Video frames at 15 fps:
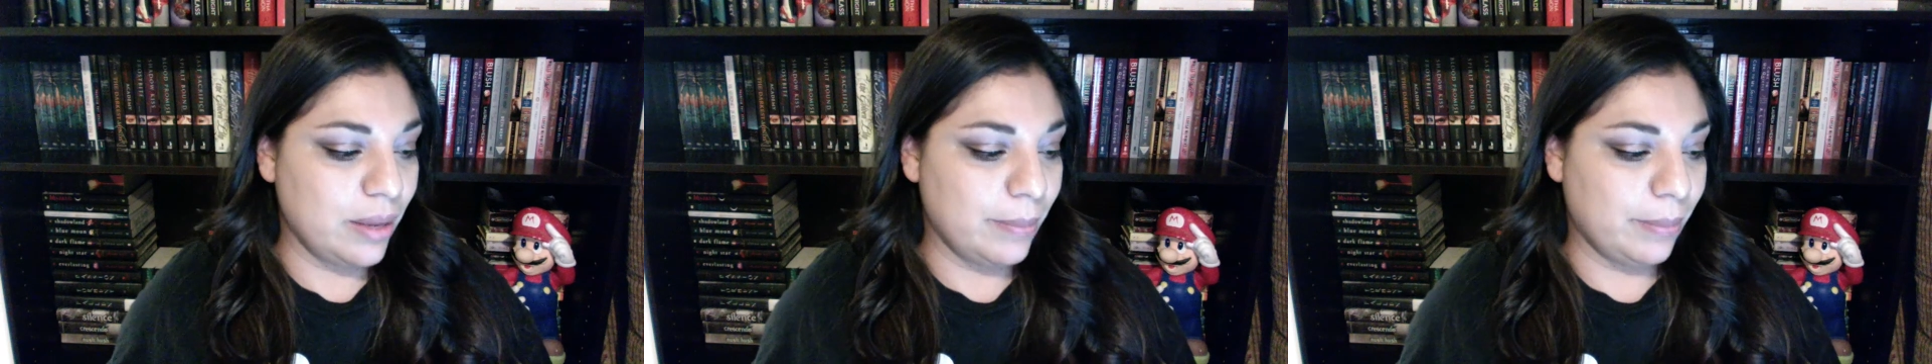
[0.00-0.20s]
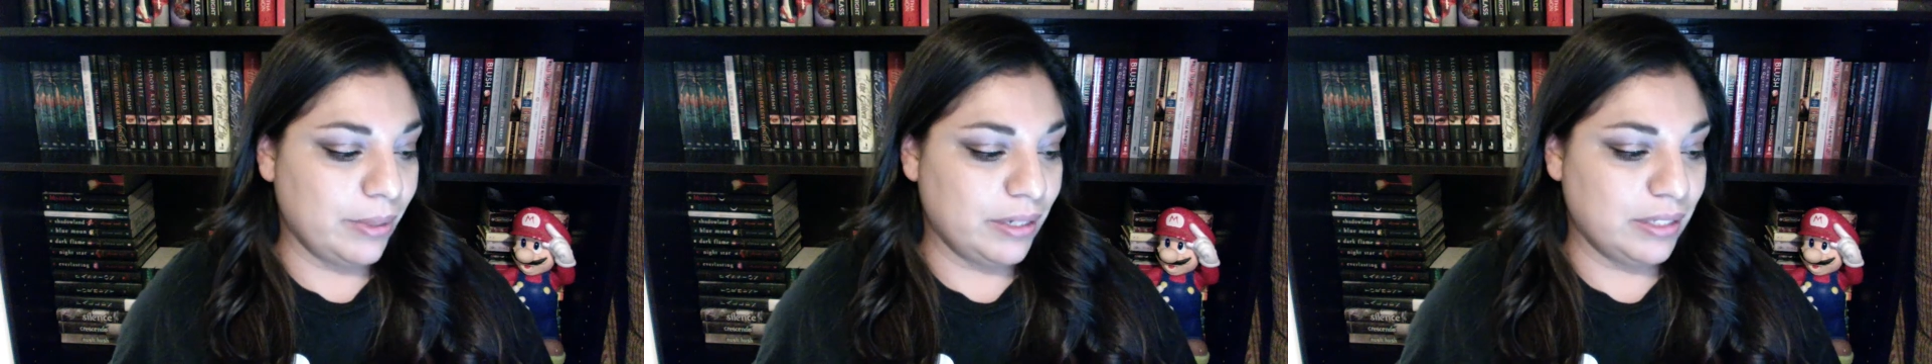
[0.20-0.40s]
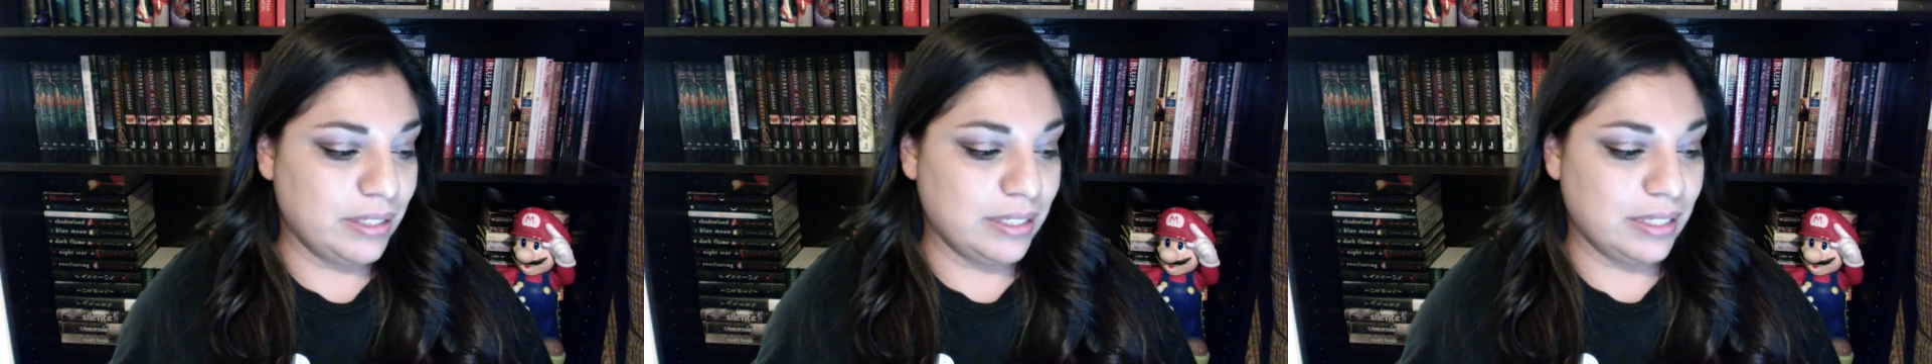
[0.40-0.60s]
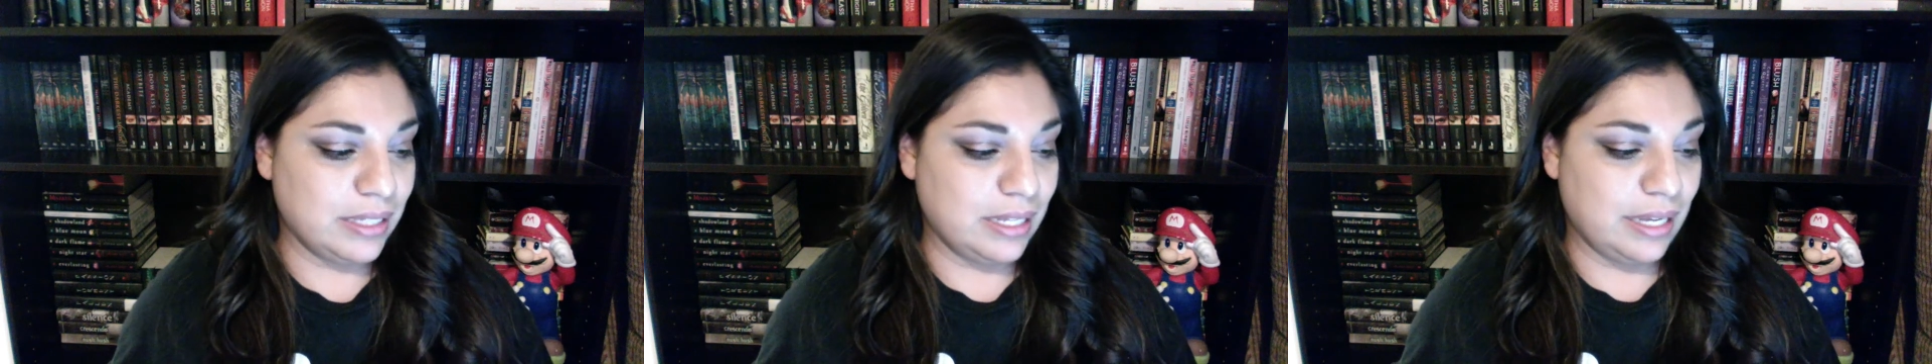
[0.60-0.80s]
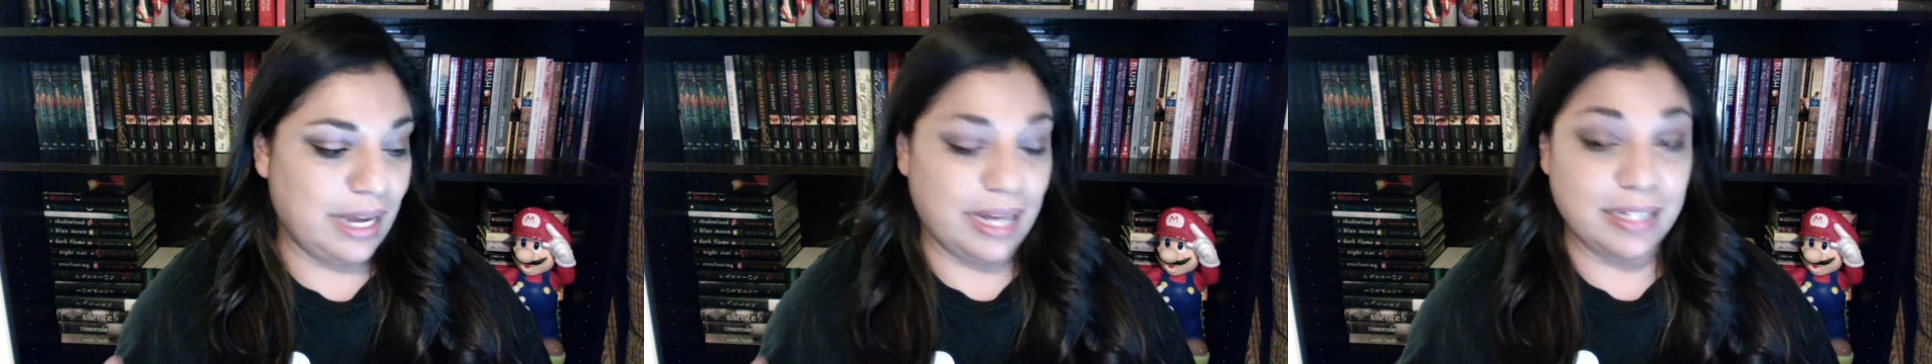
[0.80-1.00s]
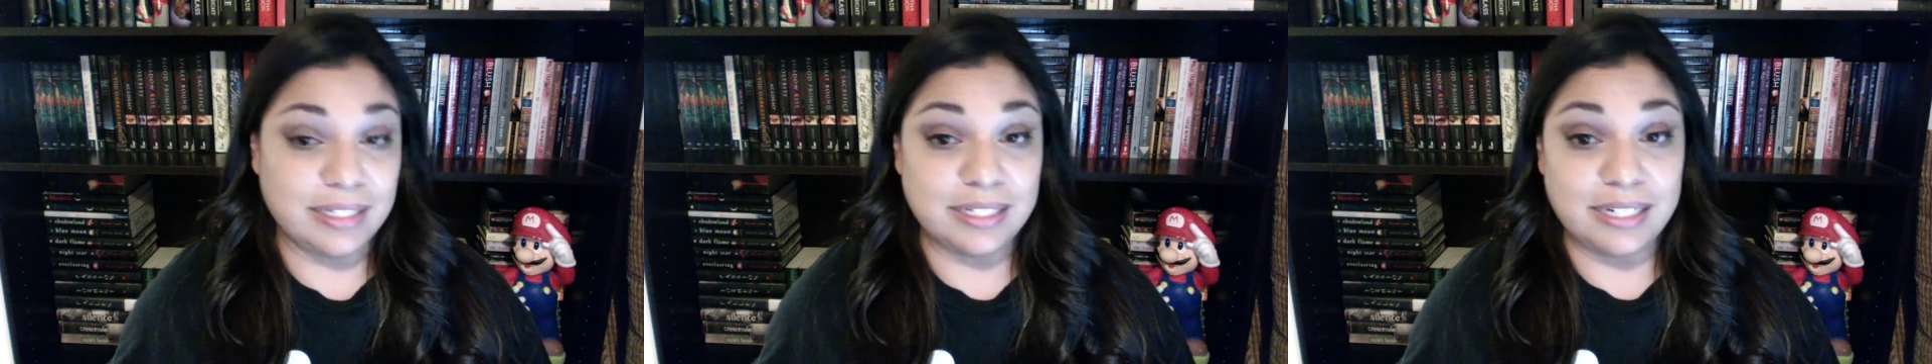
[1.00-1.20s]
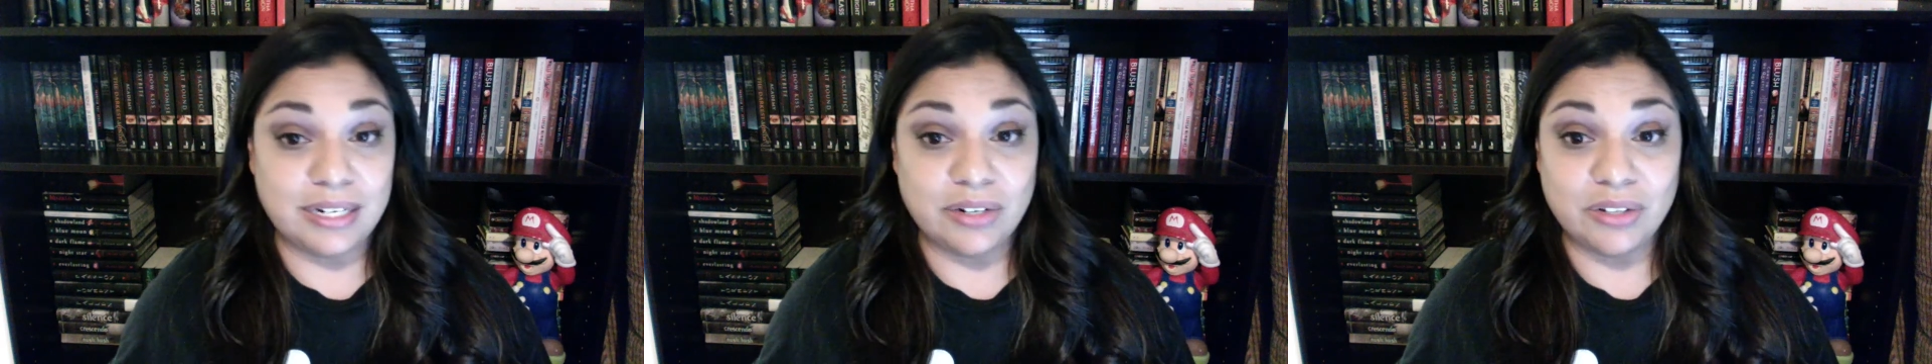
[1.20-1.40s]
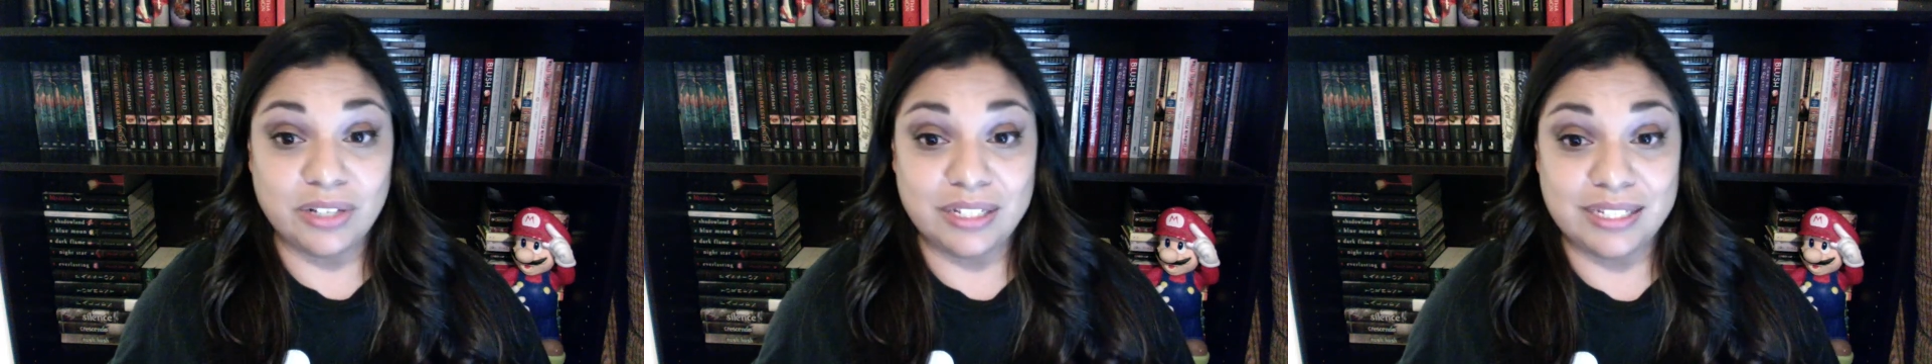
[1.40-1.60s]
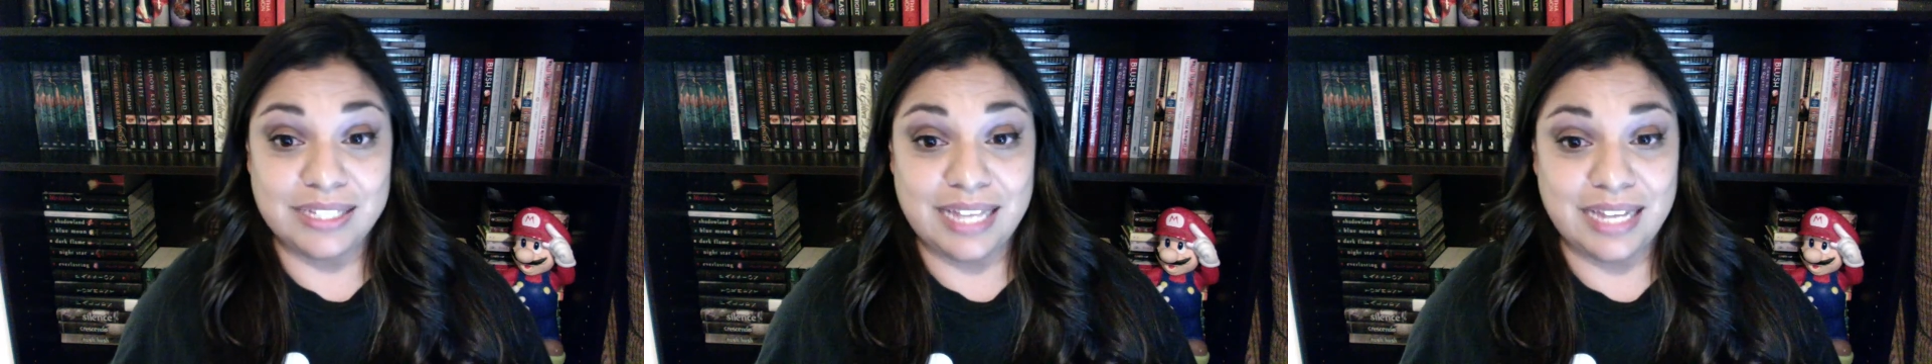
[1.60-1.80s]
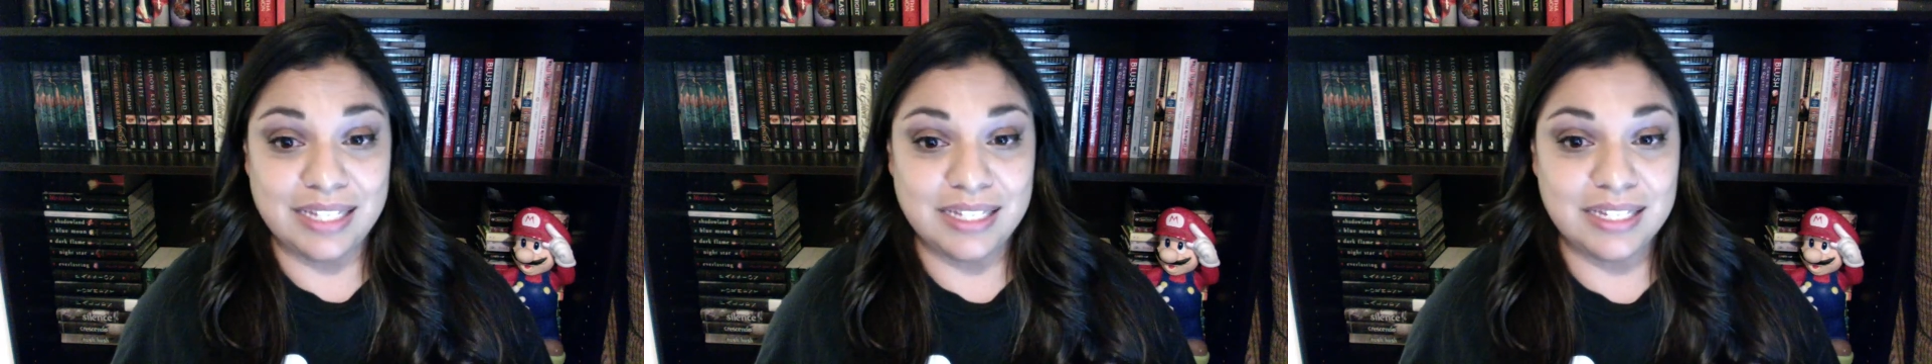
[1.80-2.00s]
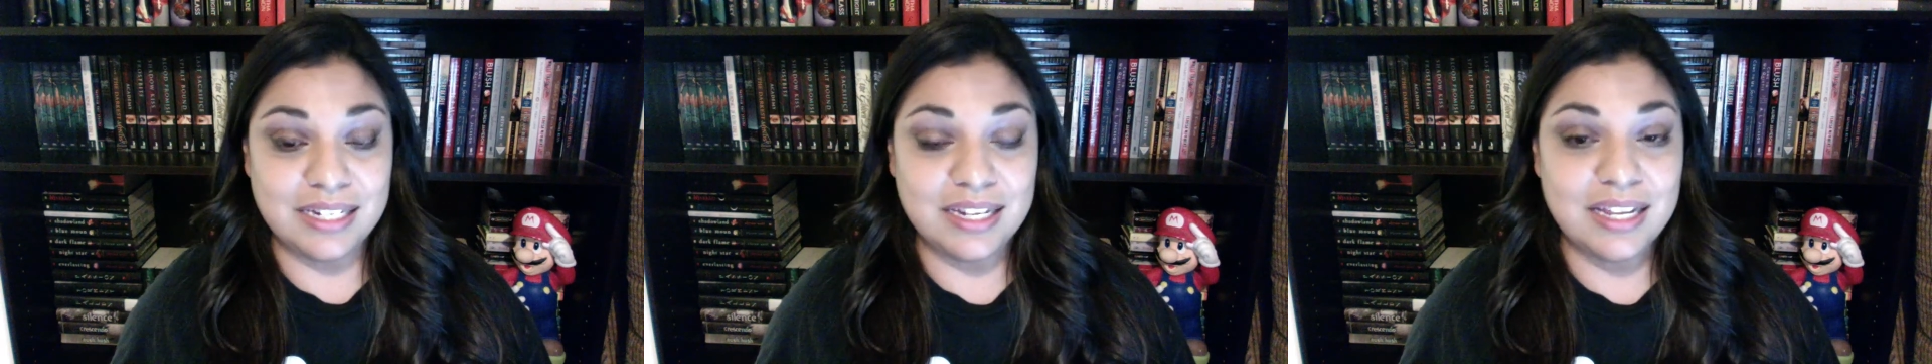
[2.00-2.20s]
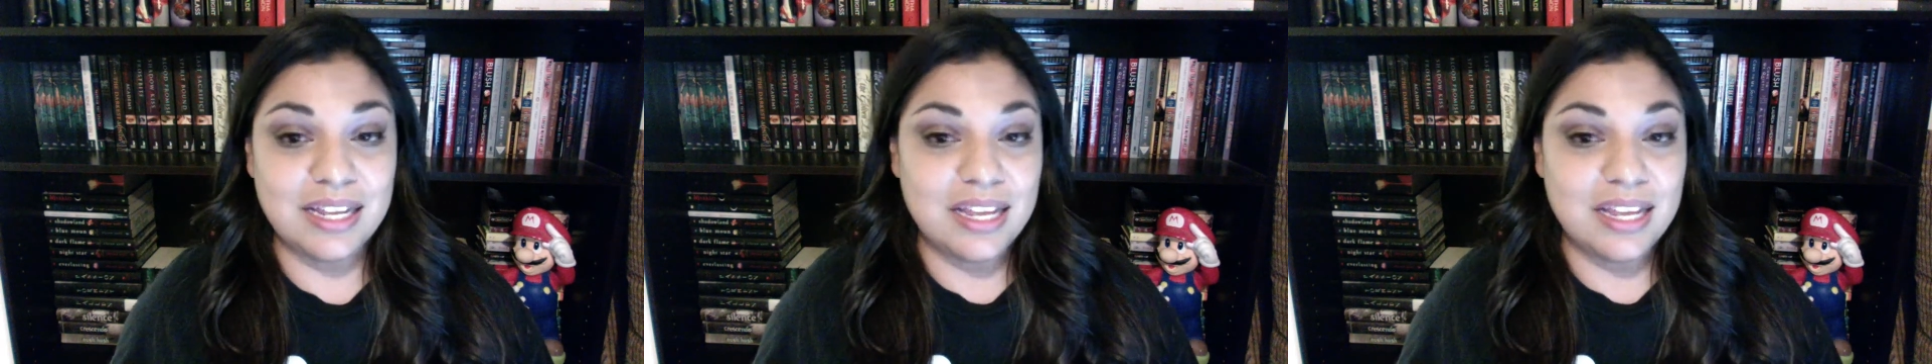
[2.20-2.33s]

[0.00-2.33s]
but it's The Accidental Assassin.